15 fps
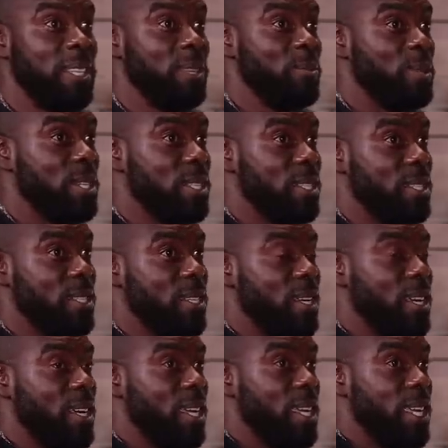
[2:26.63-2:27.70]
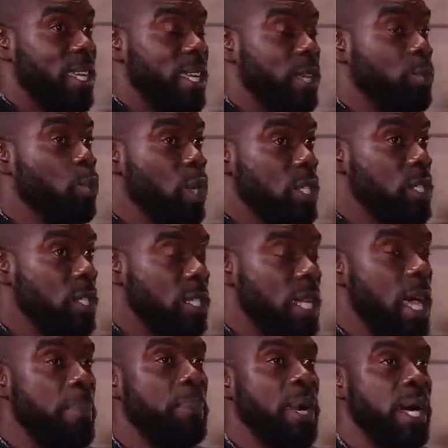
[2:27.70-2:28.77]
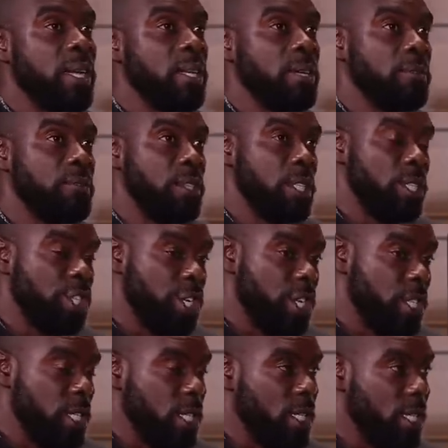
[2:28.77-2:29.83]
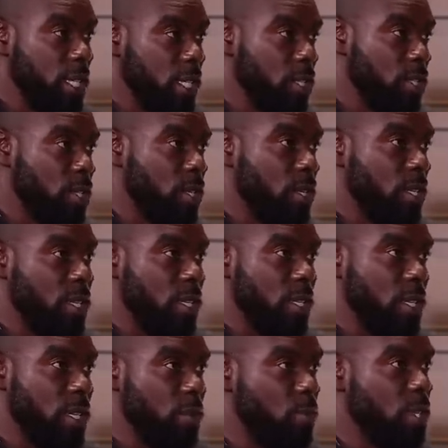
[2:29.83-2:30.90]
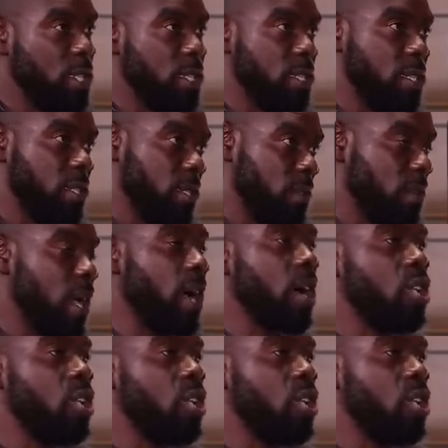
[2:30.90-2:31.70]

he was he wasn't a part of the church in Kingston. He, he was a